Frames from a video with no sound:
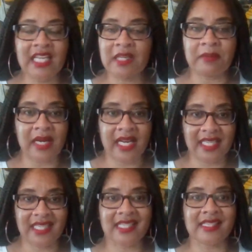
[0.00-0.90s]
Any Black
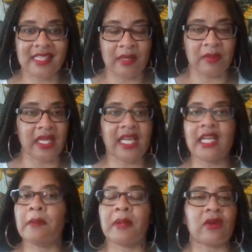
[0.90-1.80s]
woman can see
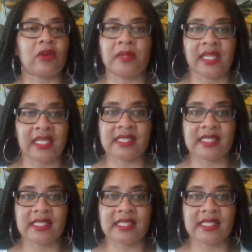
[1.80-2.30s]
me, okay?